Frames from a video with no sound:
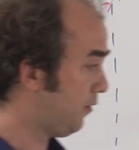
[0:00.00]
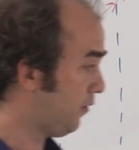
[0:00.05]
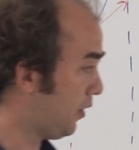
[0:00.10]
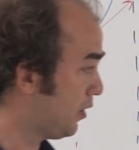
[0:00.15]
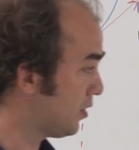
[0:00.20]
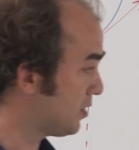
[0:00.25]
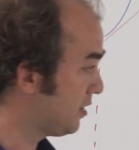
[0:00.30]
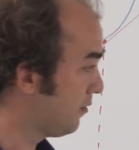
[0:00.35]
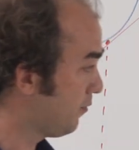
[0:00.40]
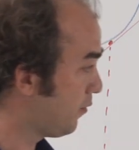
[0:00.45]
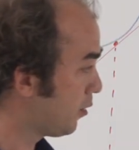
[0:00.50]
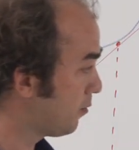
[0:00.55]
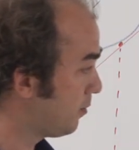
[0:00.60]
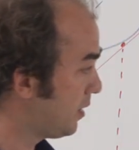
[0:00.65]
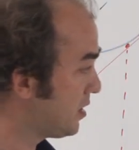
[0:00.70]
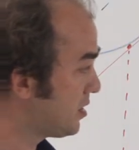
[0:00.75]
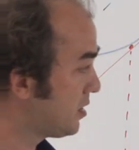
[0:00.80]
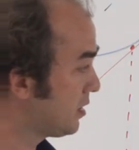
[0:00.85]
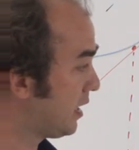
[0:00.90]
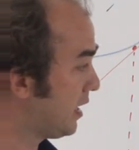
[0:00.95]
first
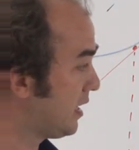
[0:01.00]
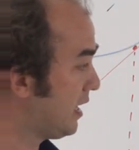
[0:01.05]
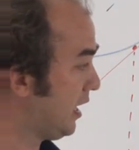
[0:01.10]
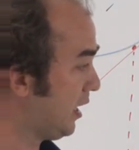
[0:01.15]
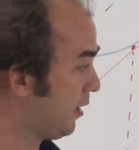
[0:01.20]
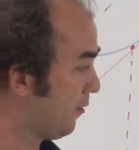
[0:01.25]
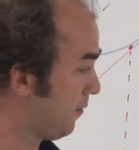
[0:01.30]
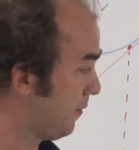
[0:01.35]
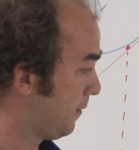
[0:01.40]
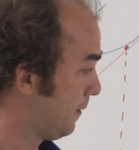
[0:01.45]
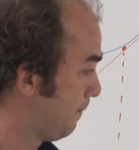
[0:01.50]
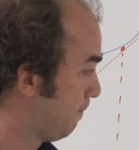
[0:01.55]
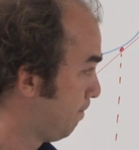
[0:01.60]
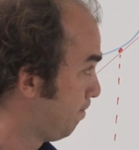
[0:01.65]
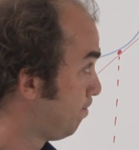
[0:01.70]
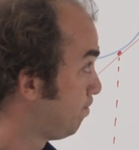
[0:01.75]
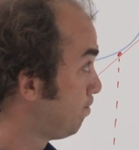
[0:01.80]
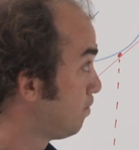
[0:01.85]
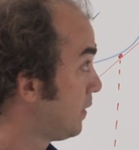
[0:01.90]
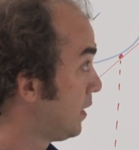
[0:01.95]
information I have
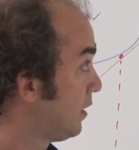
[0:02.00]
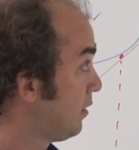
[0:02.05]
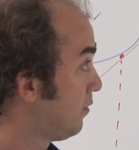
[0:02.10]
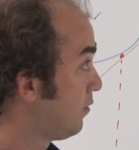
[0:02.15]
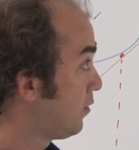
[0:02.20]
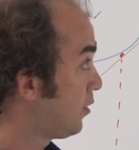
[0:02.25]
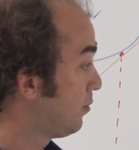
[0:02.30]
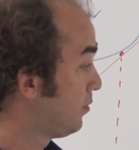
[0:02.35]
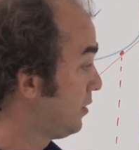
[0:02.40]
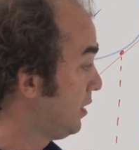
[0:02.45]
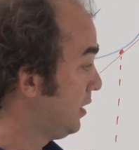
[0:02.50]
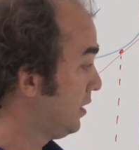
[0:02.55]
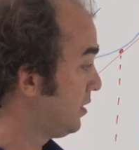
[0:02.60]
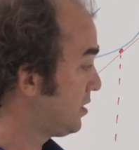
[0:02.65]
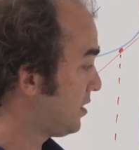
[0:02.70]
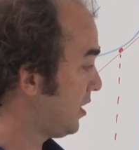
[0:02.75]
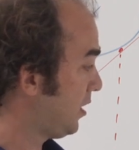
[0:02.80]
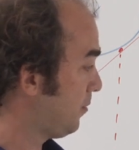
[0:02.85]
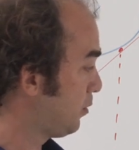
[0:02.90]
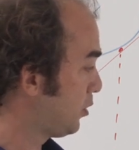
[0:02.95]
from the
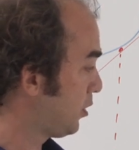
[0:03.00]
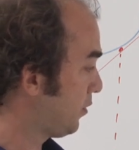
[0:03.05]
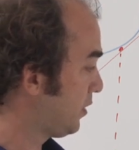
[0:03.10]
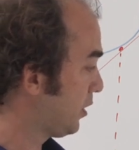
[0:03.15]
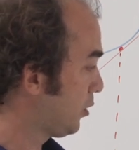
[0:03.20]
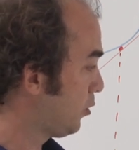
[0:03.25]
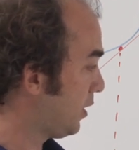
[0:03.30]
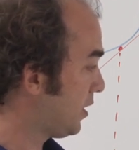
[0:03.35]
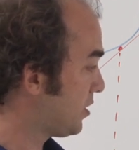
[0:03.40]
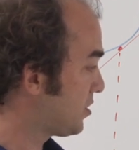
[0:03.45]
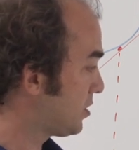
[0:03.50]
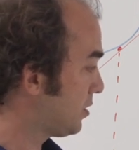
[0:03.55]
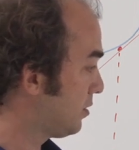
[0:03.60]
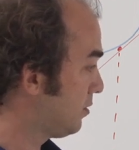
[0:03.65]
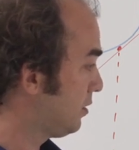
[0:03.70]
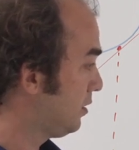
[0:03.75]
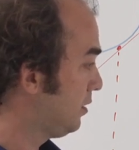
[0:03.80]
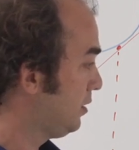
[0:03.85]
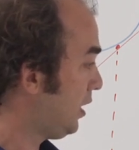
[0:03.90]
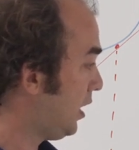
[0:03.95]
statement of the question.
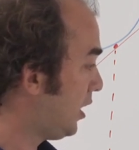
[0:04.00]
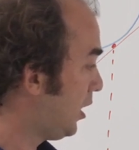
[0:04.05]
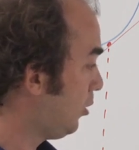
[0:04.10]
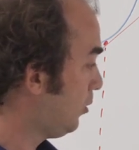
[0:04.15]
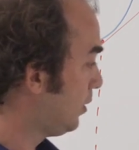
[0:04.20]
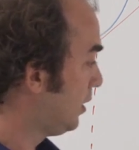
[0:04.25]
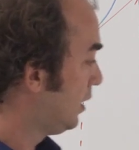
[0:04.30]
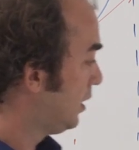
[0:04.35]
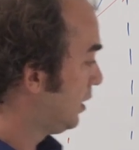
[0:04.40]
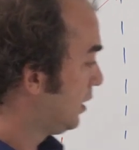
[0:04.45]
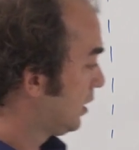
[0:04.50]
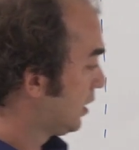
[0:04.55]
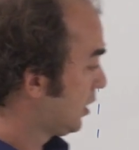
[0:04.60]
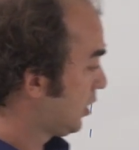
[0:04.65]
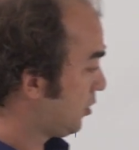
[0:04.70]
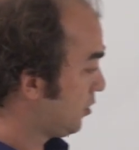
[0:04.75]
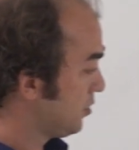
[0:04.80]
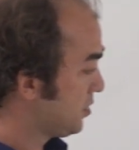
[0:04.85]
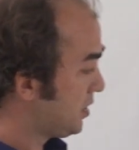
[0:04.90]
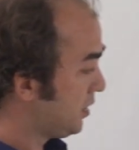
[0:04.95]
Now,
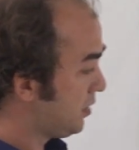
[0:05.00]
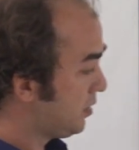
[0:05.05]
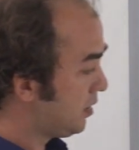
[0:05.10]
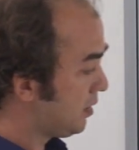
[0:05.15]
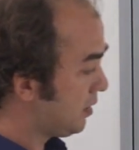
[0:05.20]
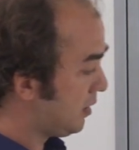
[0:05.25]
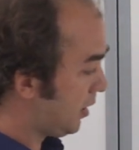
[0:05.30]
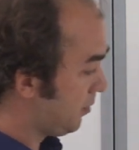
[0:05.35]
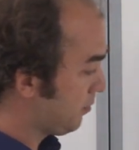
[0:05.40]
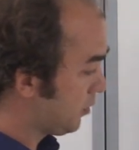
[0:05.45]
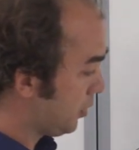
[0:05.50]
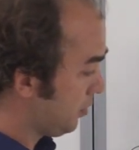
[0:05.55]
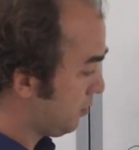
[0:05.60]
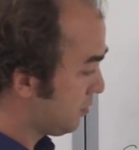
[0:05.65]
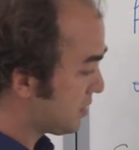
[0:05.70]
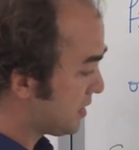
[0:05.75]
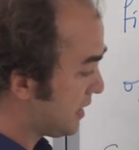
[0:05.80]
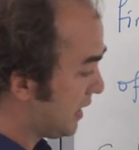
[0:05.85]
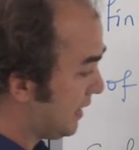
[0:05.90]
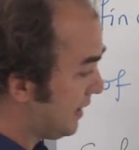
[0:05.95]
consider, I'm going
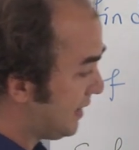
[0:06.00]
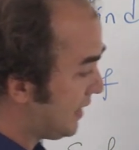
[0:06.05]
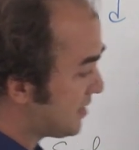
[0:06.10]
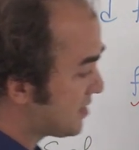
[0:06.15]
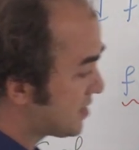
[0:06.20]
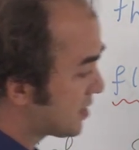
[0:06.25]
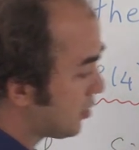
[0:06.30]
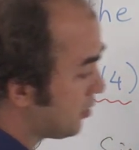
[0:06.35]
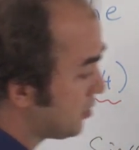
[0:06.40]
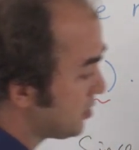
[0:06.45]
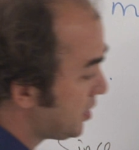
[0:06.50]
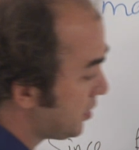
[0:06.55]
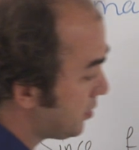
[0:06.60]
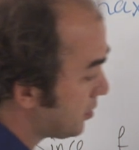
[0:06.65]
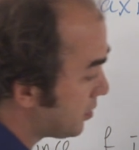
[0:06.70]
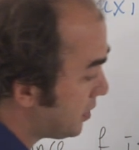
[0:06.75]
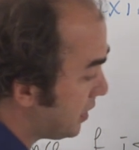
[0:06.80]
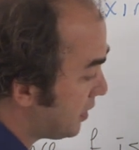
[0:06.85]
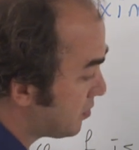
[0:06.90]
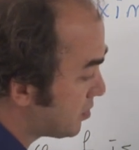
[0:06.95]
to say, let's
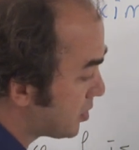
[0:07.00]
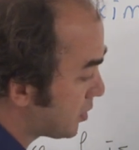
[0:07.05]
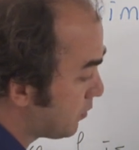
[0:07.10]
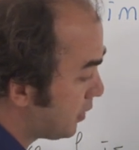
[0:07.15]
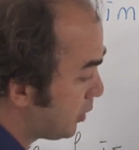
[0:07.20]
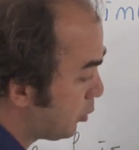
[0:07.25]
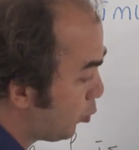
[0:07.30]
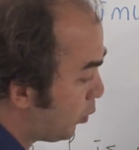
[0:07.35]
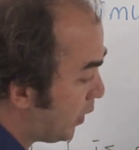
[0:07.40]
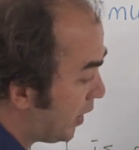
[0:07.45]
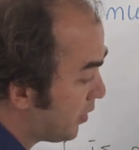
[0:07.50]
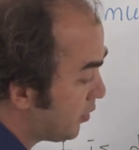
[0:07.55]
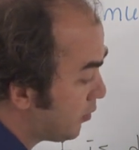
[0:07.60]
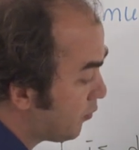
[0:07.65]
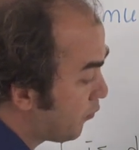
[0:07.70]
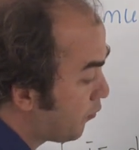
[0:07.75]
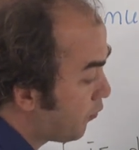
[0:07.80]
consider the interval 1,